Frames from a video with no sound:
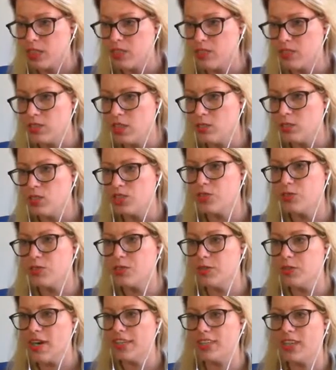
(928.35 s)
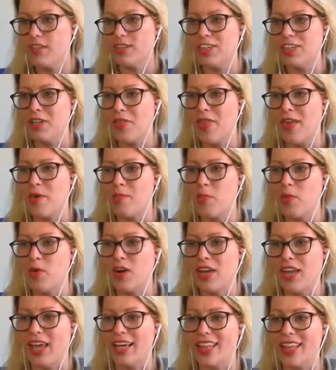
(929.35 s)
So true, I definitely think
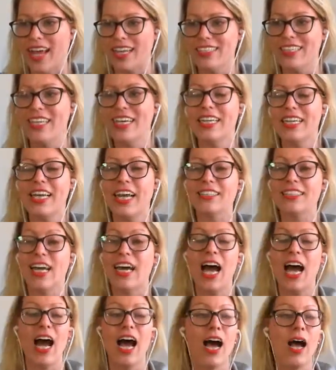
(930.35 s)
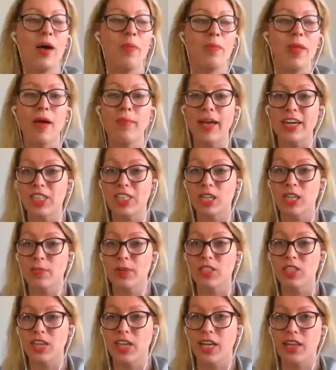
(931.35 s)
more like that. Yes, I'm actually going to
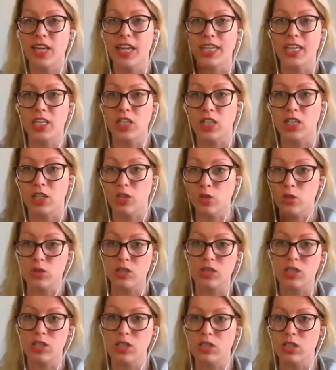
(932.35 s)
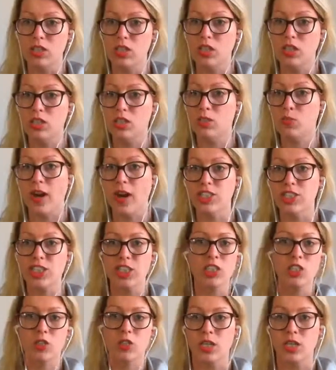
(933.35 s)
put together like a Google
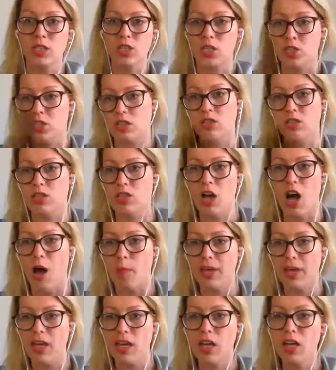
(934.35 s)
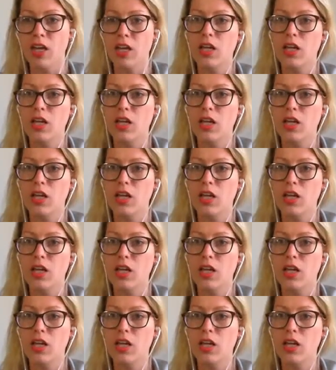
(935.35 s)
spreadsheet you can just copy